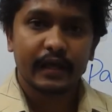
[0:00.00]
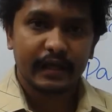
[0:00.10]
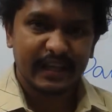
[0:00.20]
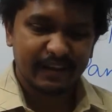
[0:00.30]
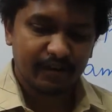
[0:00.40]

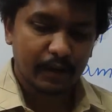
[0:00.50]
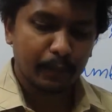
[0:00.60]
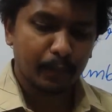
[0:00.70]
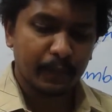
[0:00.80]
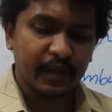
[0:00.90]

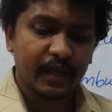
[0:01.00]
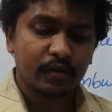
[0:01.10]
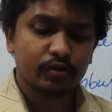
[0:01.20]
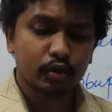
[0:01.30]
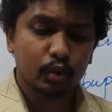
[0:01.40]
even
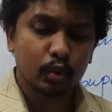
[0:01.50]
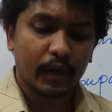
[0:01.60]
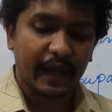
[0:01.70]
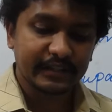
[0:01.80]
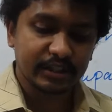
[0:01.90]
been to,
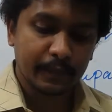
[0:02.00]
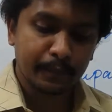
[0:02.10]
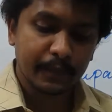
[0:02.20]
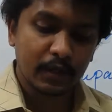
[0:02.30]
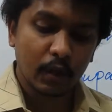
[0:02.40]
a
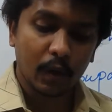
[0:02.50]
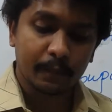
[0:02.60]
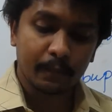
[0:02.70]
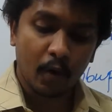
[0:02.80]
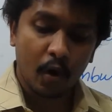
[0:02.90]
temple
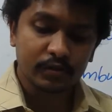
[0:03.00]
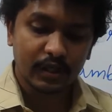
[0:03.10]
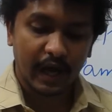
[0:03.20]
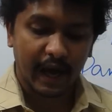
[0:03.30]
or mosque